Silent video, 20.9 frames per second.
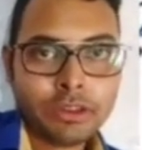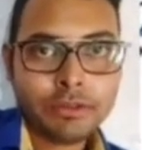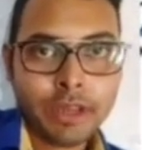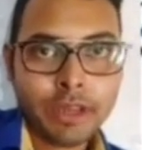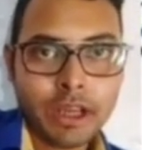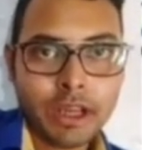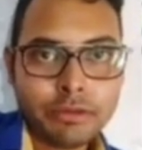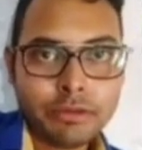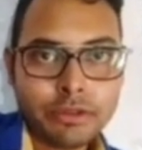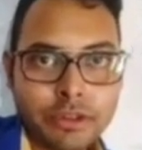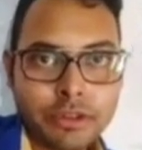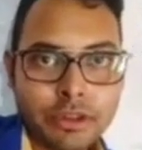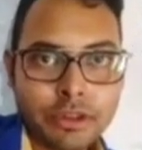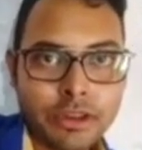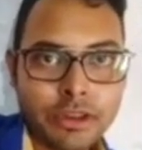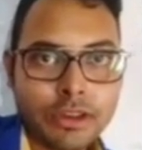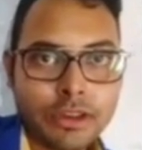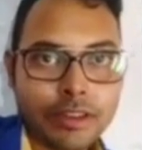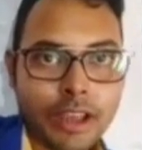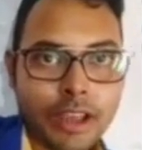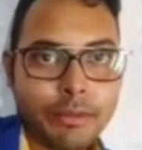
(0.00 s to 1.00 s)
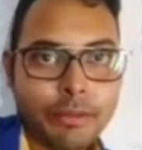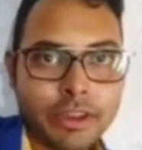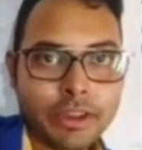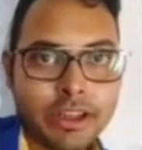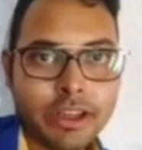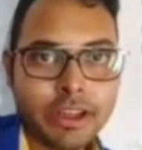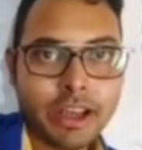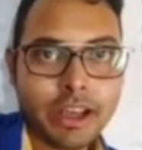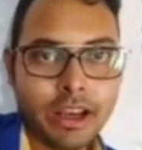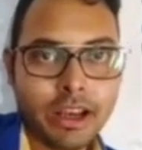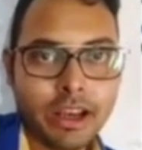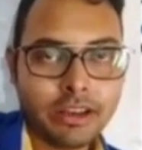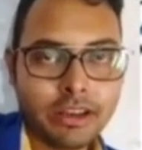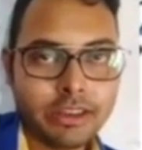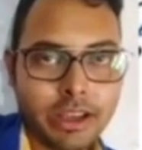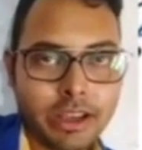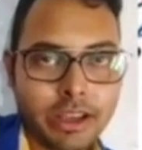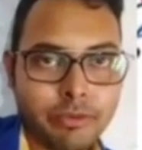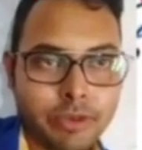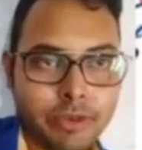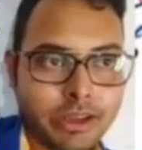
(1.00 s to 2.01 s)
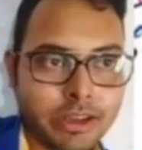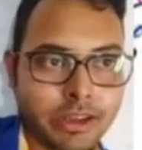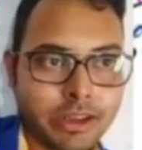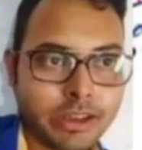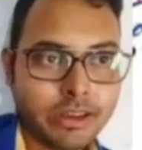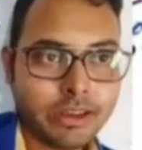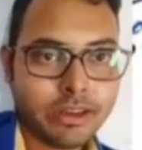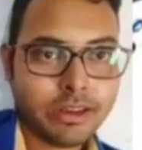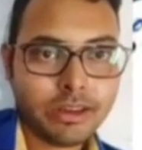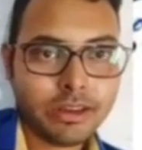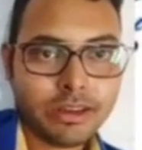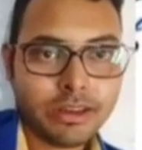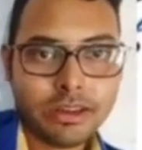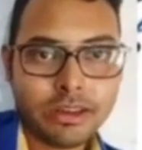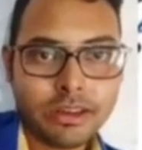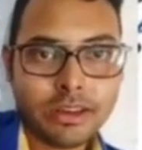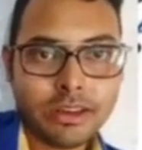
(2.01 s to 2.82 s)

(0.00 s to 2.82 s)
Wave function becomes symmetric and anti-symmetric.